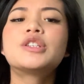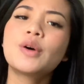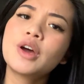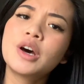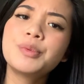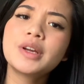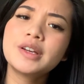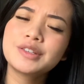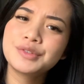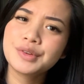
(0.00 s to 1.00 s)
I hope you
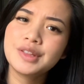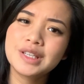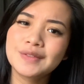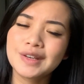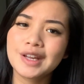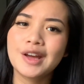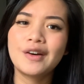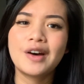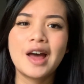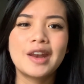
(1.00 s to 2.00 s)
guys enjoyed this
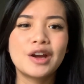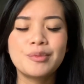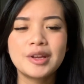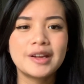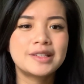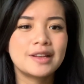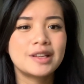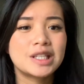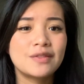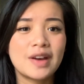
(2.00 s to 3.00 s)
video, and I hope you guys take
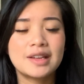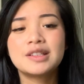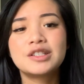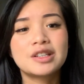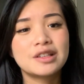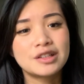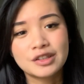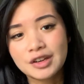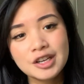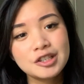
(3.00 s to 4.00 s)
this advice into
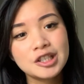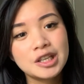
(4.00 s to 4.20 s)
consideration,